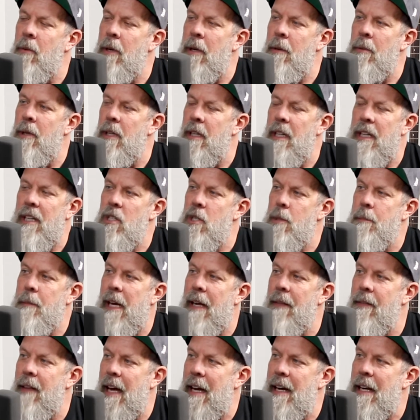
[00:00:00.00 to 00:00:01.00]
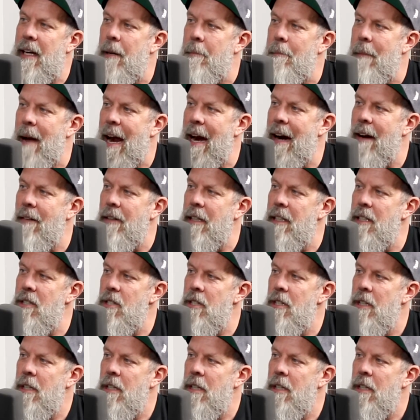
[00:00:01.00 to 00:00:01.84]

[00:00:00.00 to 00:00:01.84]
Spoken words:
We wouldn't expect that in a marriage.